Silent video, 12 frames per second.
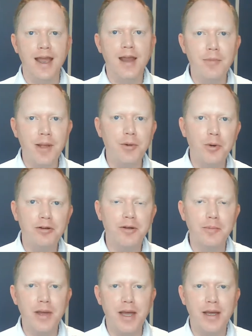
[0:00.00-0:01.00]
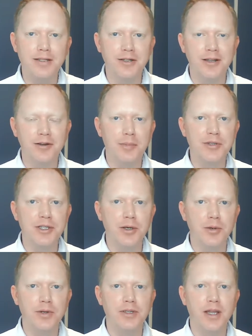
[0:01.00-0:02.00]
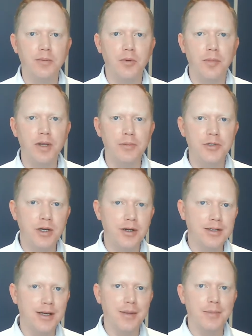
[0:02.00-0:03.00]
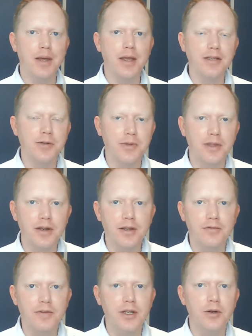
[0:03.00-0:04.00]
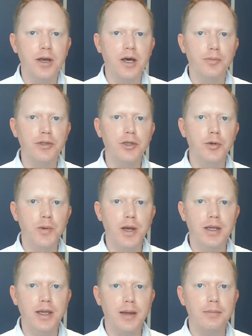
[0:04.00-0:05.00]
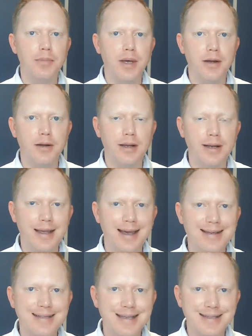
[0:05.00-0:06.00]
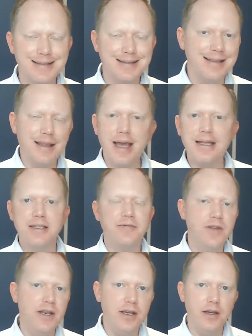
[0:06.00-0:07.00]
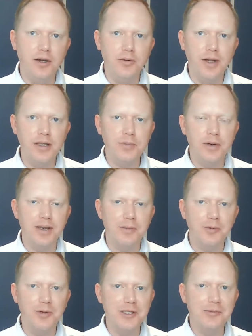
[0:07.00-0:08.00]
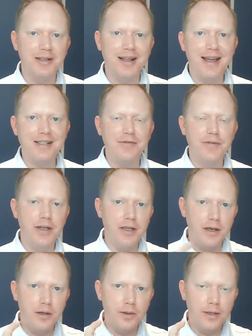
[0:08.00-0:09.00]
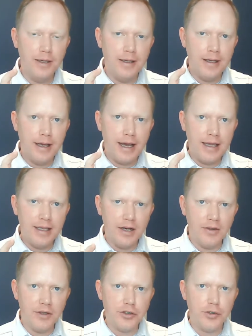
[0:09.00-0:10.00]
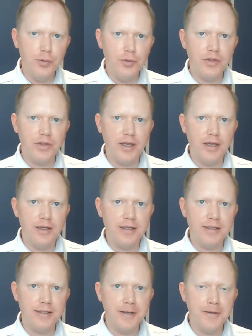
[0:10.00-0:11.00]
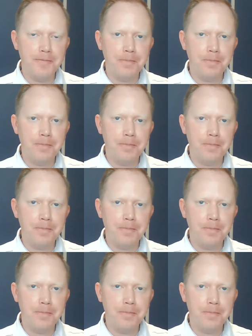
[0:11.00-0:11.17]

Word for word: Hey everybody, welcome back to another episode of Dental Momentum. Jared Duckett back at you with another video to help you get better. And guys, I last video, right, it's been a couple weeks, but last video I hit on the two things